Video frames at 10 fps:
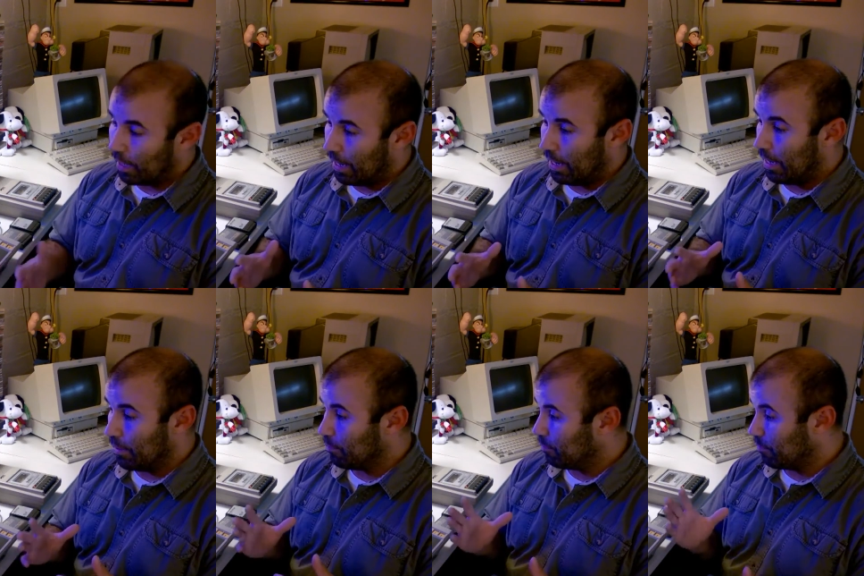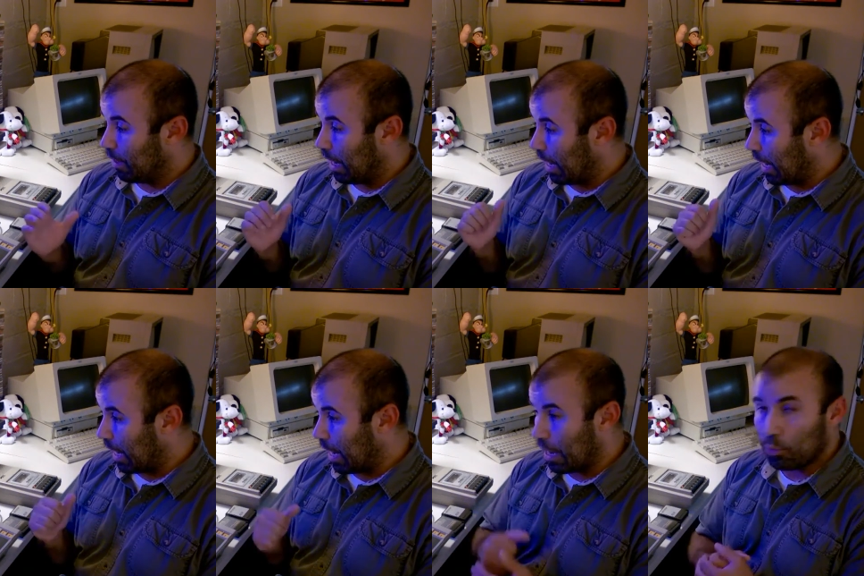And
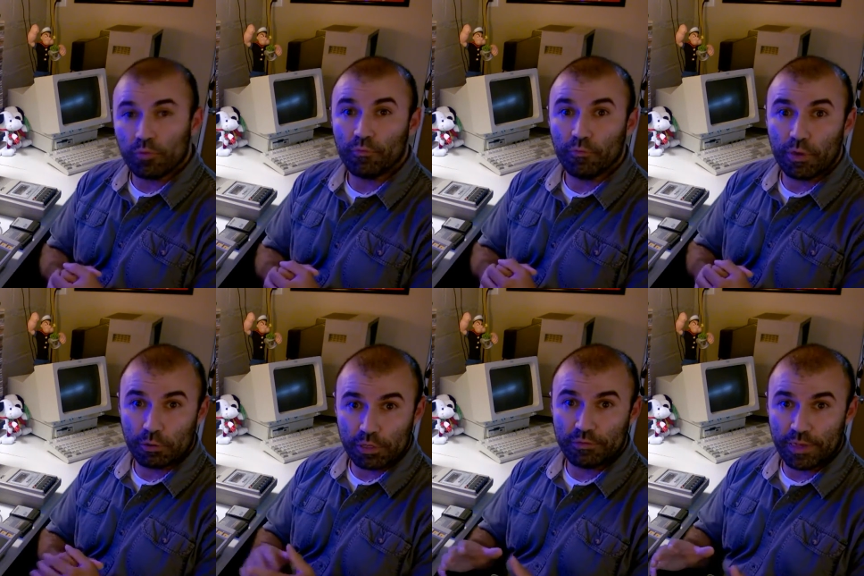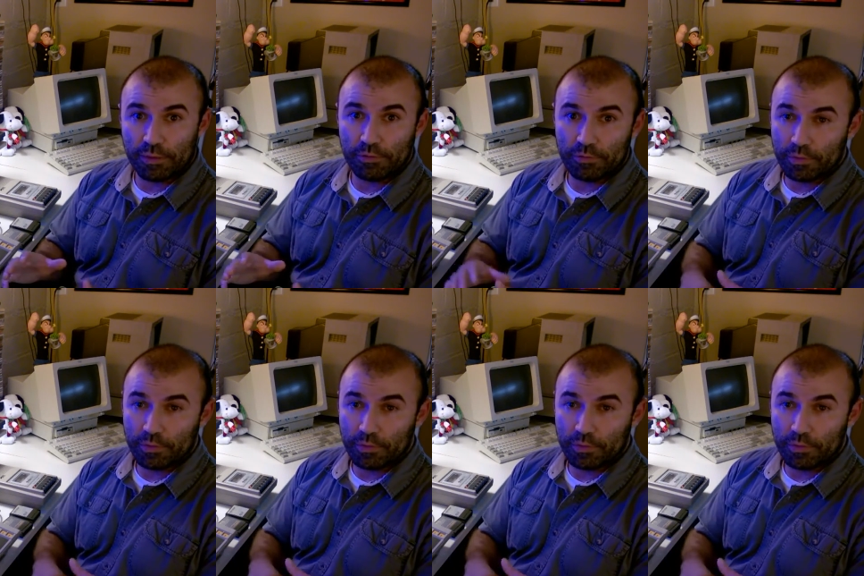I was very excited.